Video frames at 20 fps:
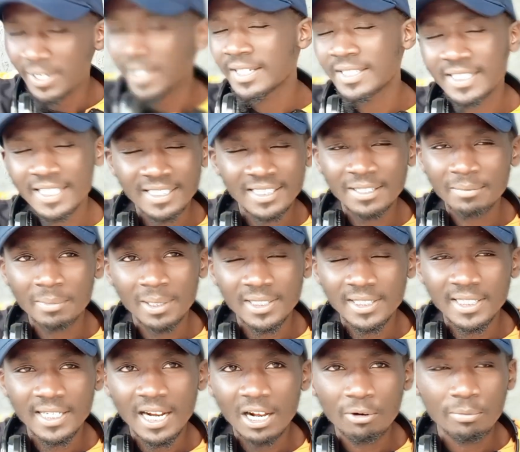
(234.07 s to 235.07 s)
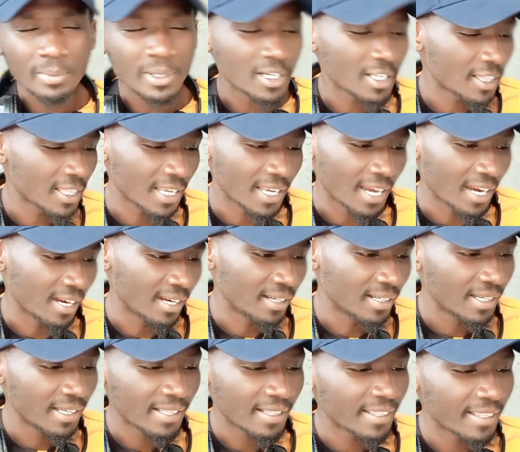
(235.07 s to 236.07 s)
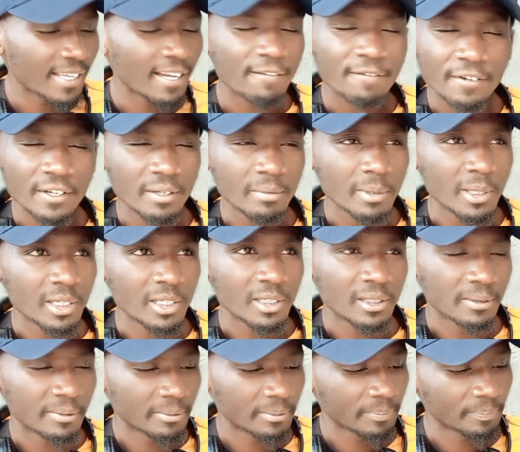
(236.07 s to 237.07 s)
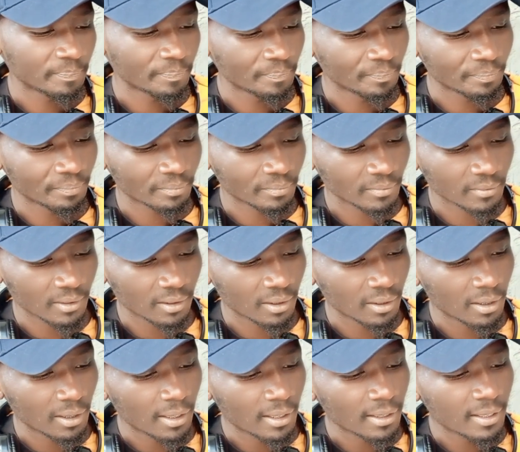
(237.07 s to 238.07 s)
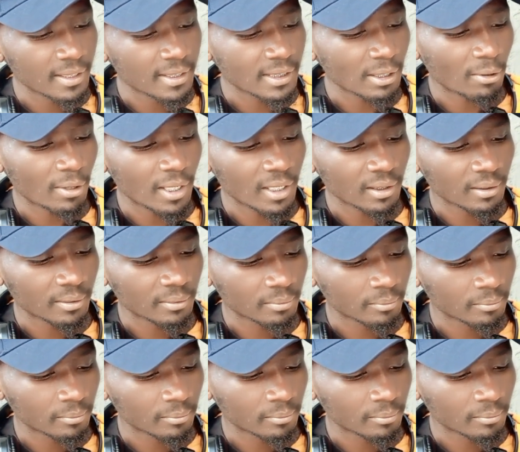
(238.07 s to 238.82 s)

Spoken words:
can just imagine how many they are. There are very many. This is a 1,